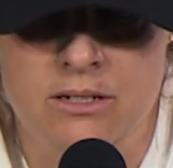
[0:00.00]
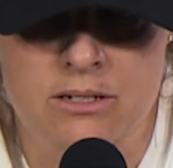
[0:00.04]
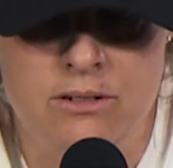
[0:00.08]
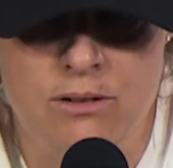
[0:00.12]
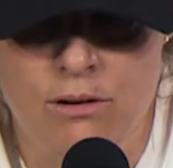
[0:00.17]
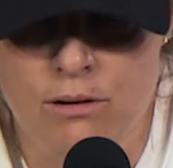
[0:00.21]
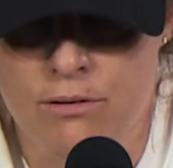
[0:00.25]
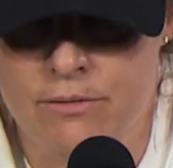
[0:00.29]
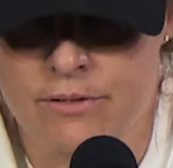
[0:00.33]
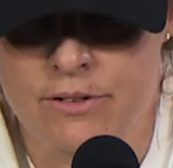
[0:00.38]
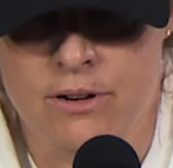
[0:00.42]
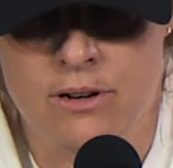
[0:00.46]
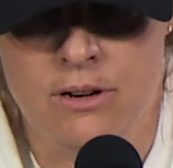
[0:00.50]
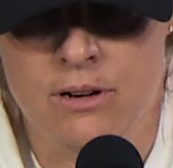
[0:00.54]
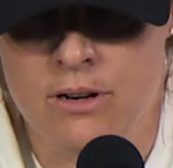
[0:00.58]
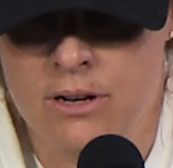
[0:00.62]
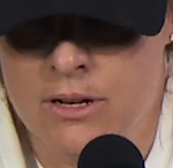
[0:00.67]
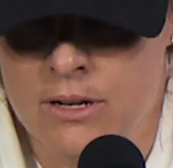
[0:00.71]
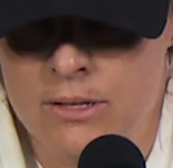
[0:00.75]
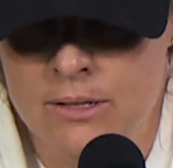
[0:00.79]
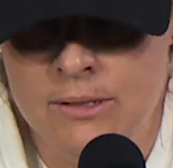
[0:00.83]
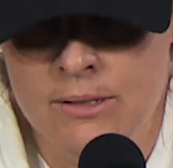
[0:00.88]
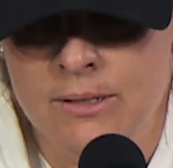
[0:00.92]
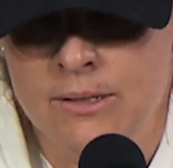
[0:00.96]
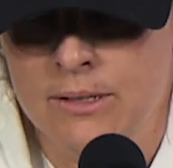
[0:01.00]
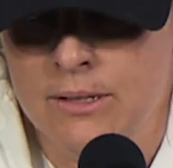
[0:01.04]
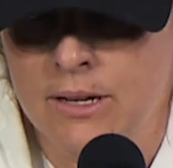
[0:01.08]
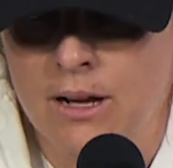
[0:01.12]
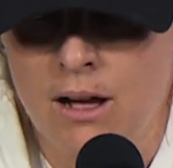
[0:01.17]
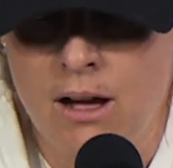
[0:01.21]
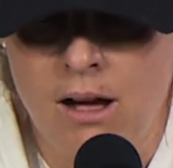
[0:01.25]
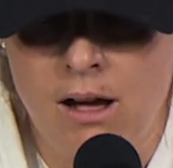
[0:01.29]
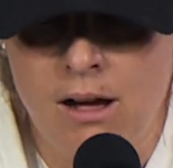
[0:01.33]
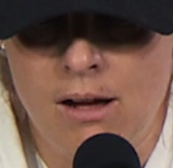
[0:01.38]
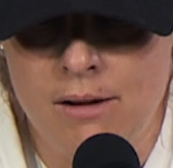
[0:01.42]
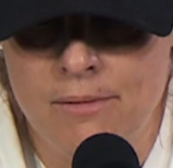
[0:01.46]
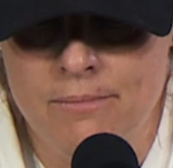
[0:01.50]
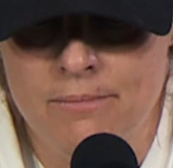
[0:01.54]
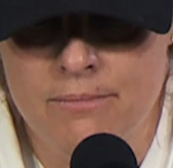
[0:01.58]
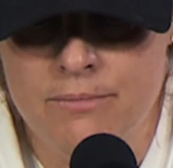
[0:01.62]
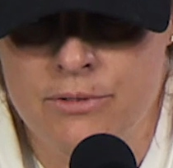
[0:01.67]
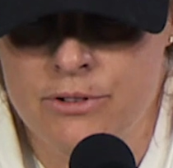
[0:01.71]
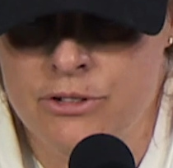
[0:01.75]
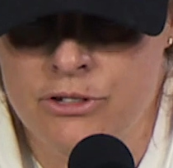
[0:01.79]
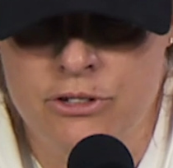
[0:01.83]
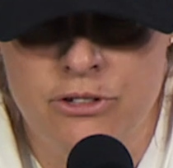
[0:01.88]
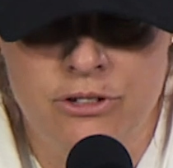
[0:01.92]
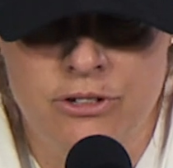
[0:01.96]
is over,
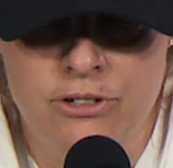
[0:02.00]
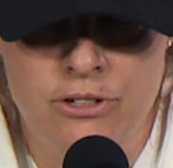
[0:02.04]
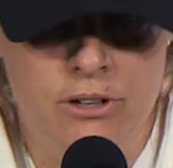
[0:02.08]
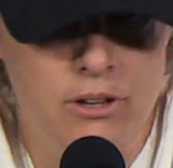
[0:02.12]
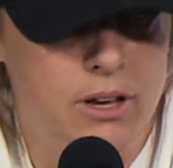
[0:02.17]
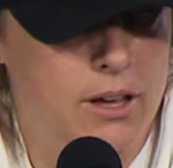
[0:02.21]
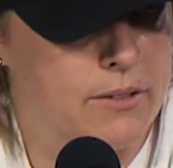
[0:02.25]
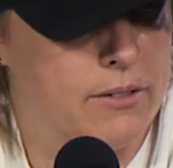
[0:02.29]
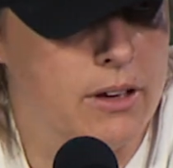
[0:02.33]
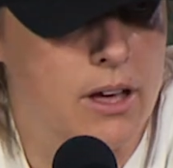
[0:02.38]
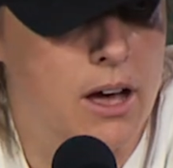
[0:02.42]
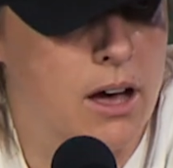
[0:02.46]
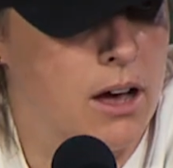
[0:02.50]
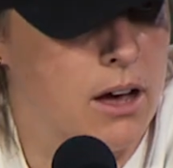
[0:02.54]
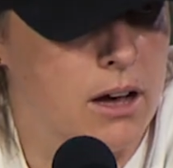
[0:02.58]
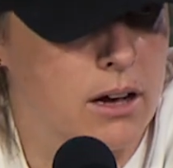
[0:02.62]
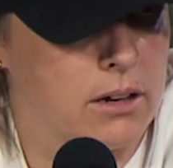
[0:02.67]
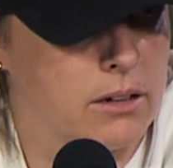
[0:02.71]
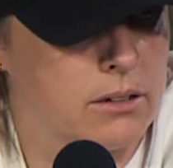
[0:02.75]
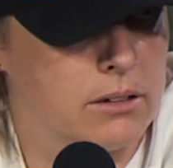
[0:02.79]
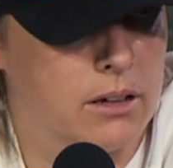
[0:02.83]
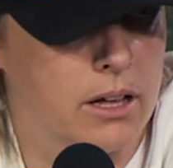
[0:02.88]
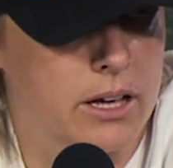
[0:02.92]
she'll give you a hug.